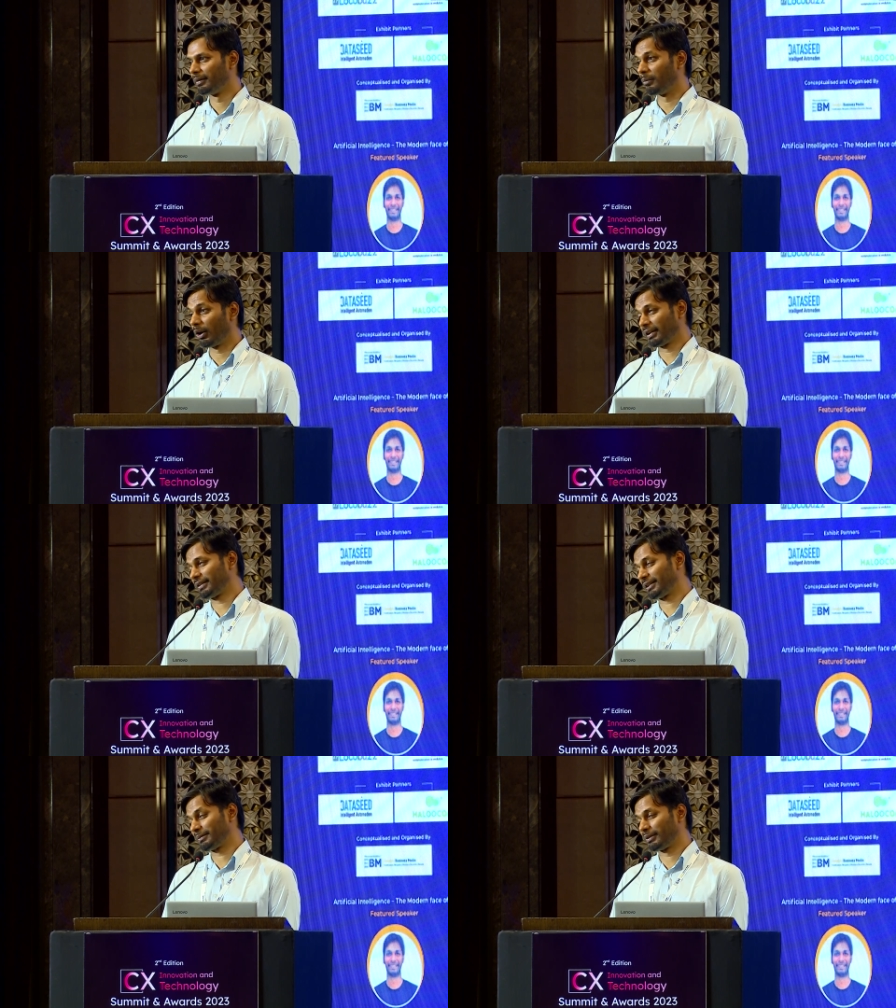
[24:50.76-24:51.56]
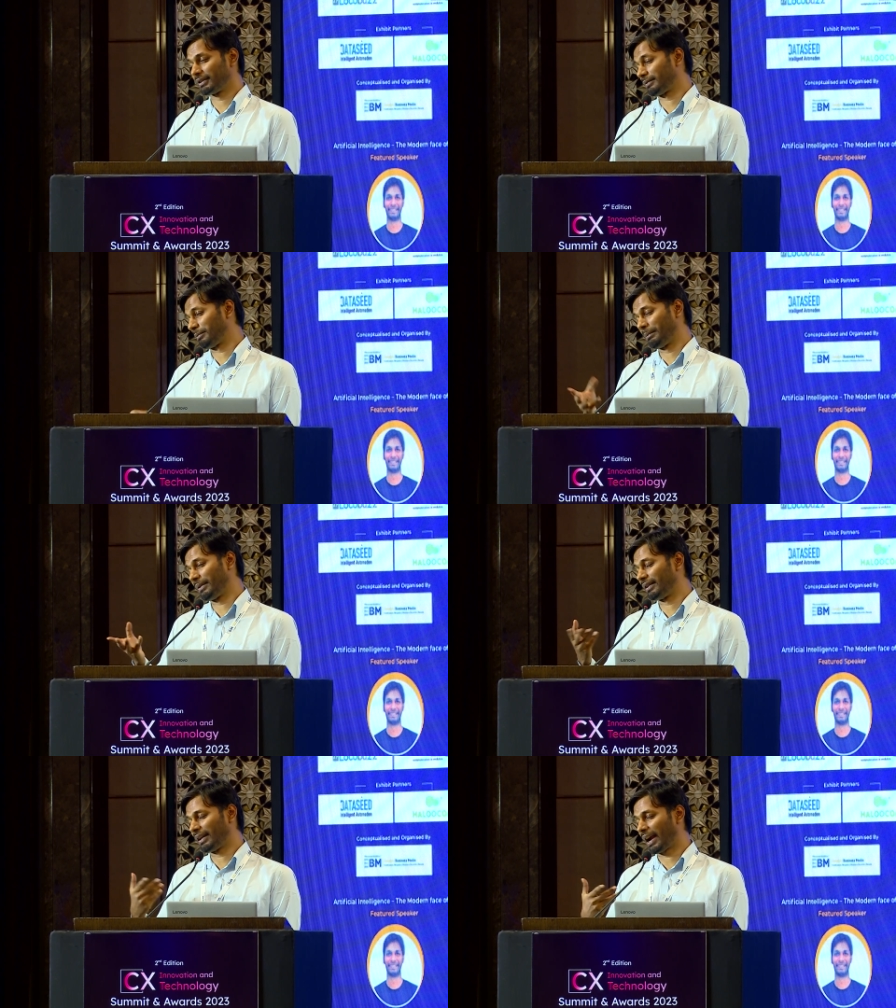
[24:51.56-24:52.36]
botish responses.
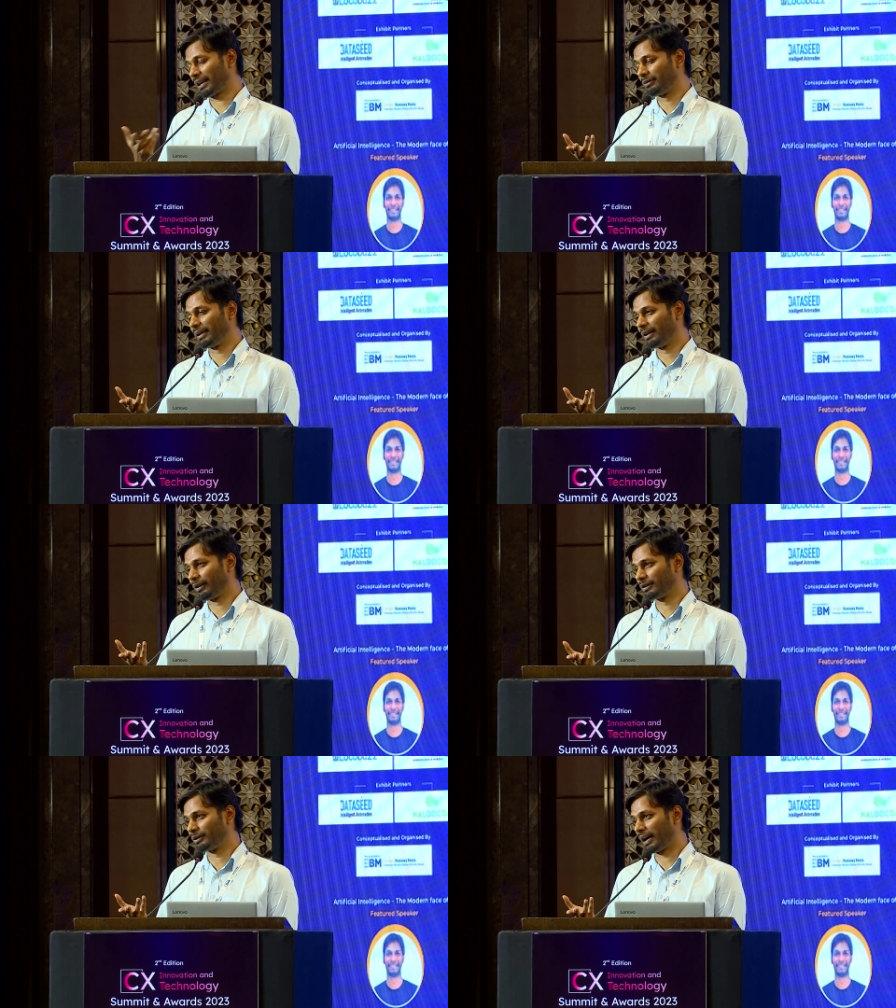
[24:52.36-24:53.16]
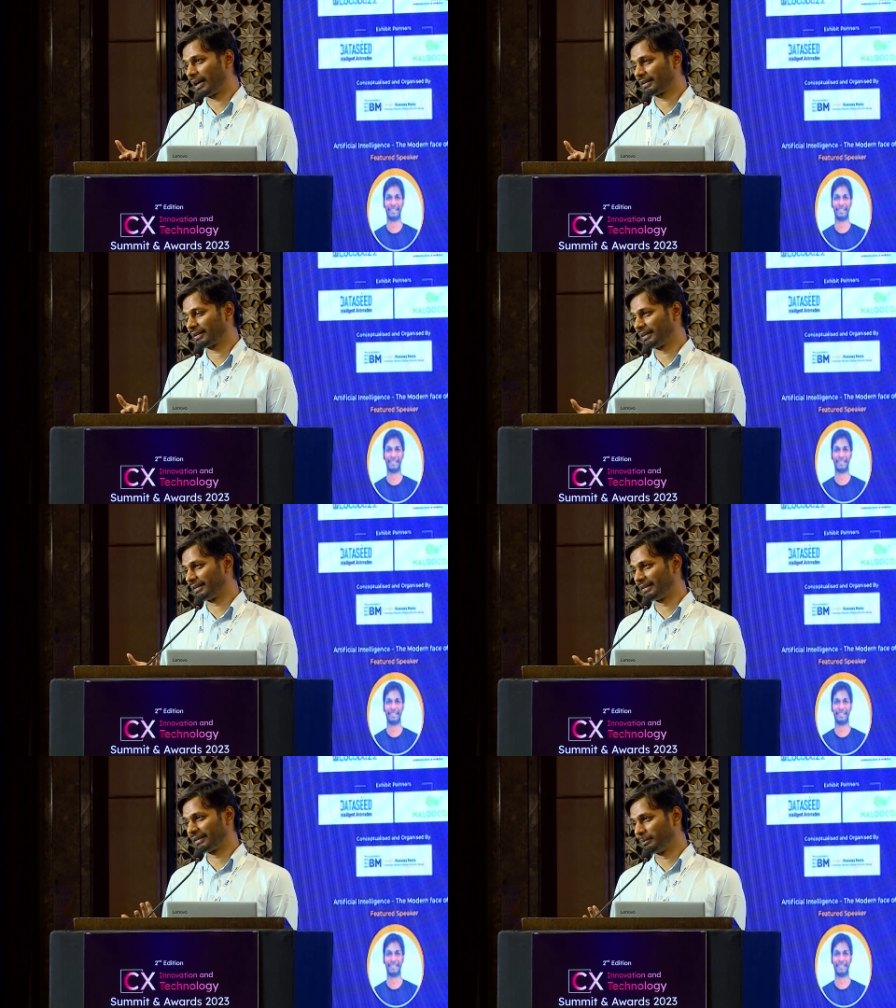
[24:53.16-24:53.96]
People at Swiggy also ask,
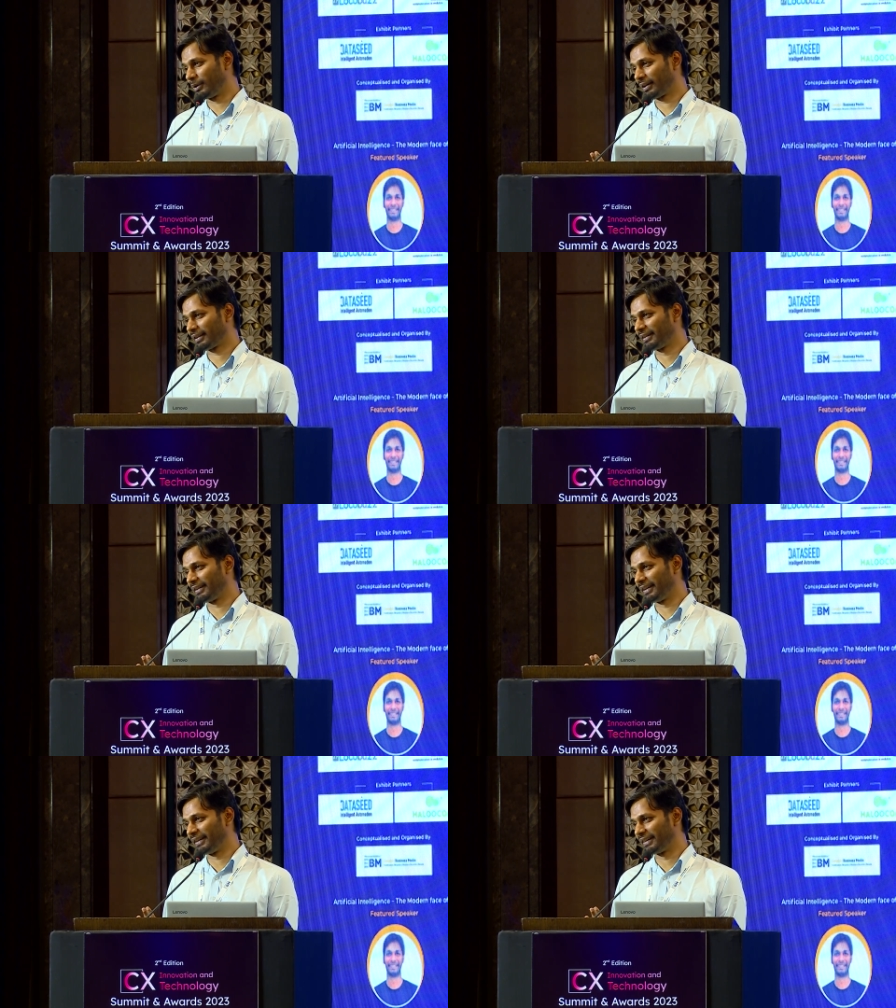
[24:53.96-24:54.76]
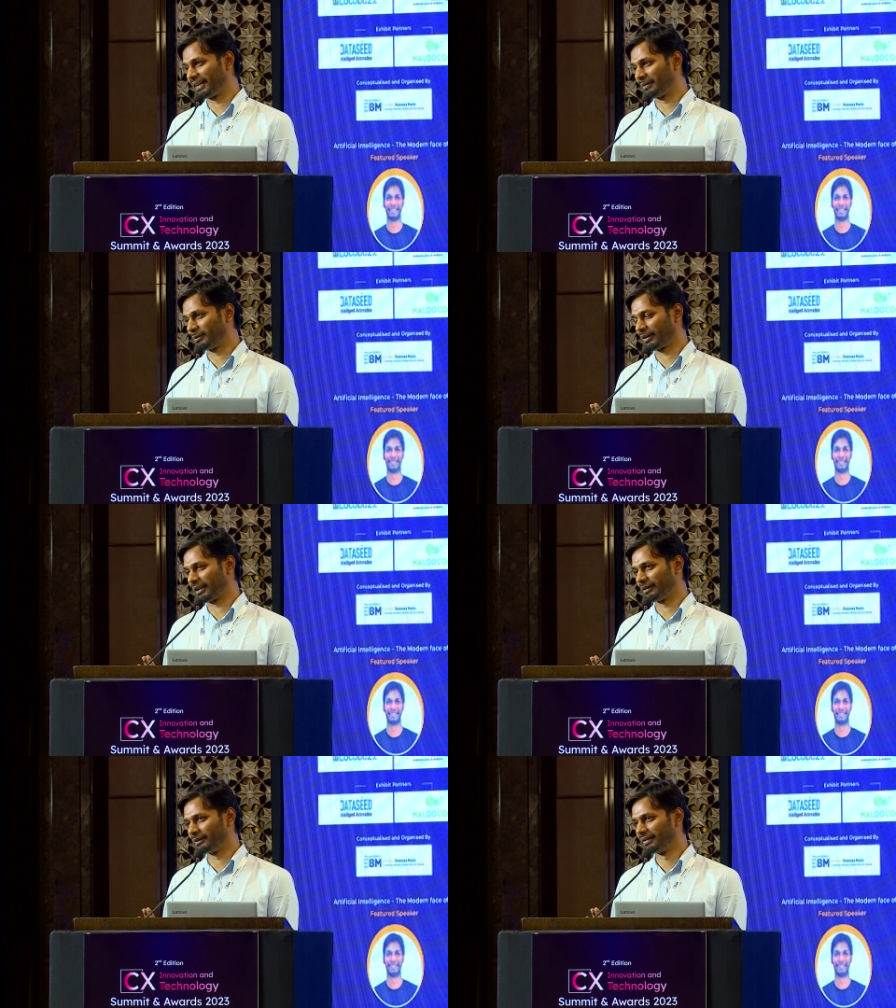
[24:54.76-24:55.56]
"Is this a bot really that I'm
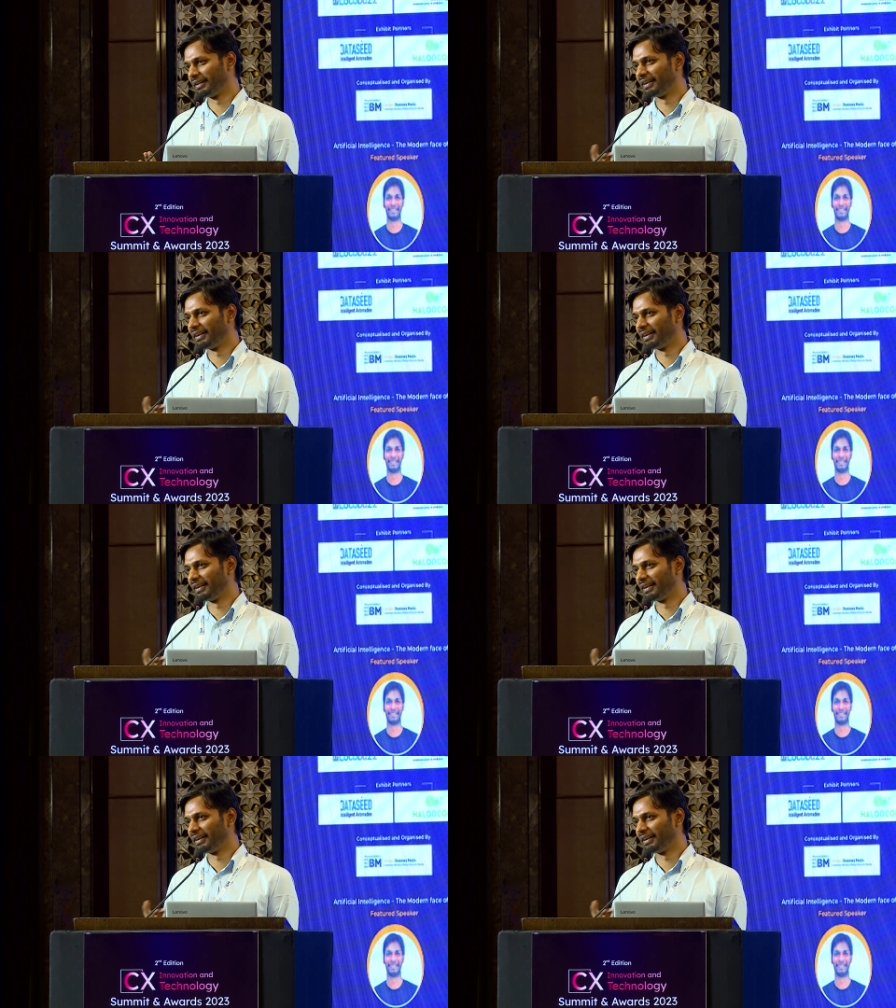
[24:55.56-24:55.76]
talking to?"